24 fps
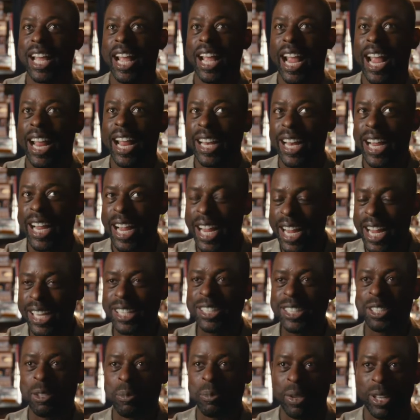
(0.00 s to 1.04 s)
an
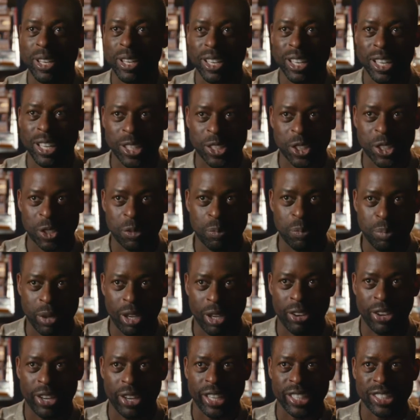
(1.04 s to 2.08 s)
intimate
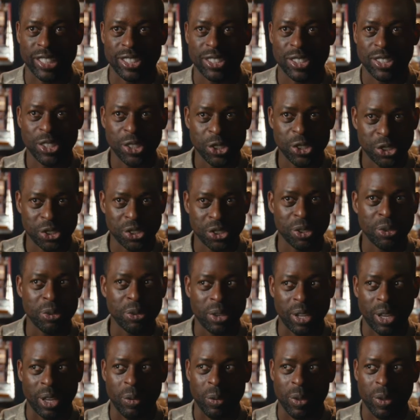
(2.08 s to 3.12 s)
experience
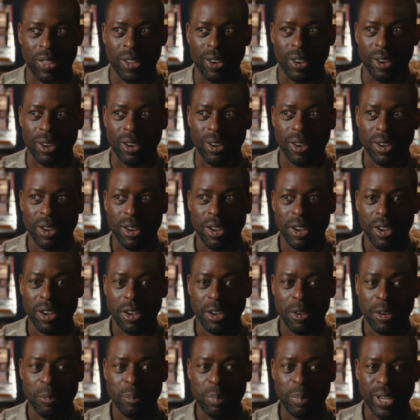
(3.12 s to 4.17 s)
shooting with her
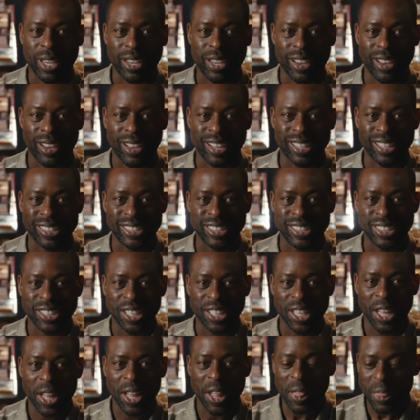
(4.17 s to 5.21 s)
because
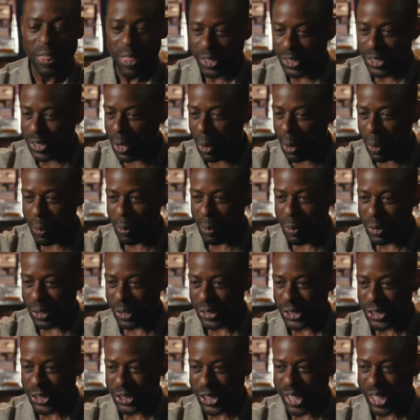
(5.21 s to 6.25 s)
there's no
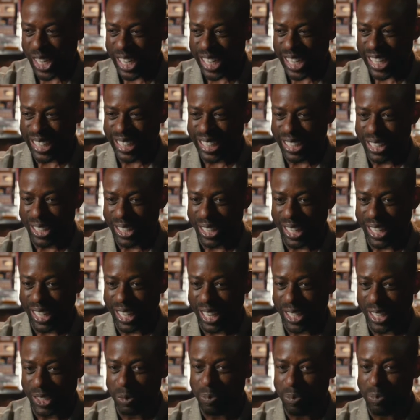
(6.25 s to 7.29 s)
she
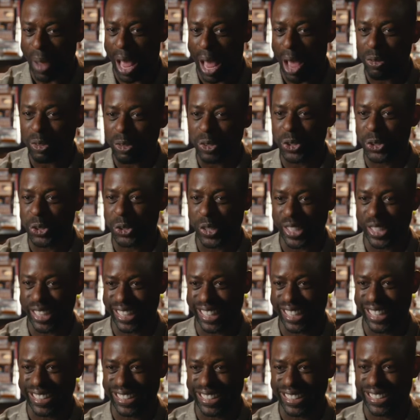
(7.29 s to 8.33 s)
is
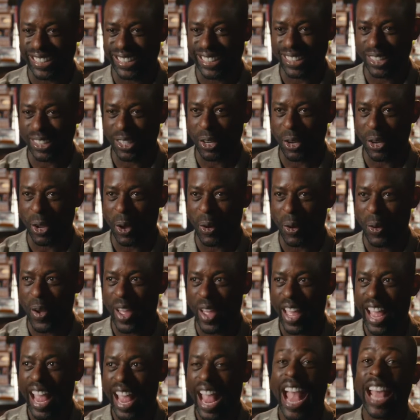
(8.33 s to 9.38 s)
boundaryless, you know,
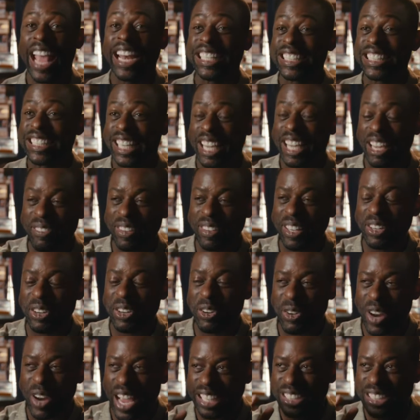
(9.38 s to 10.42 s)
and is giving
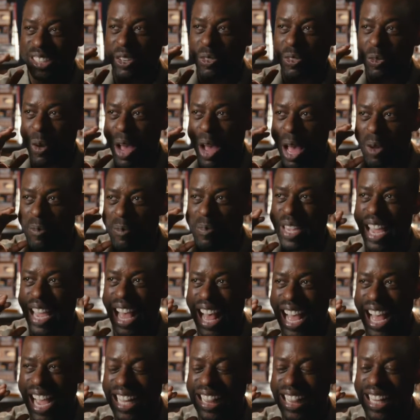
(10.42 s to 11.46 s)
direction while
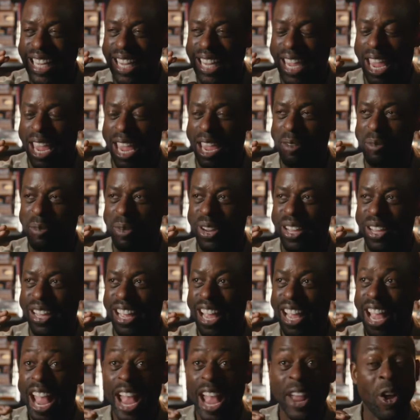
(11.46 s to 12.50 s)
behind the camera
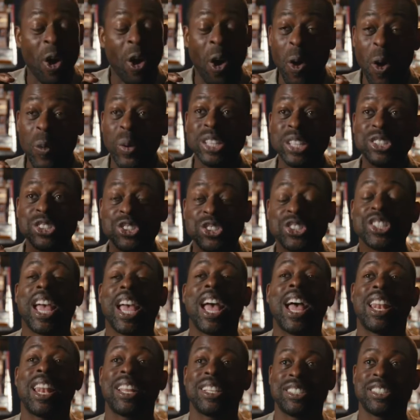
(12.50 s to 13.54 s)
and always
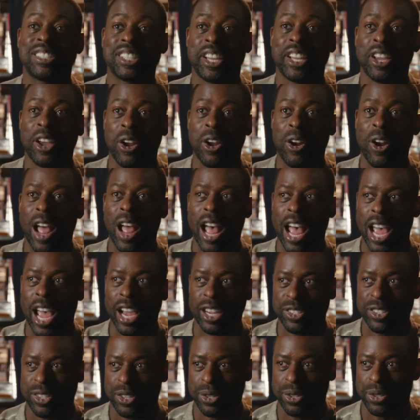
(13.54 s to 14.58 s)
challenging her
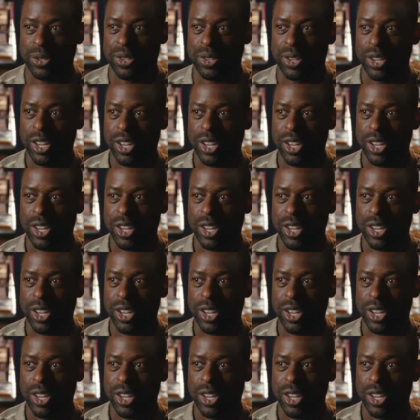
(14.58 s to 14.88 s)
actors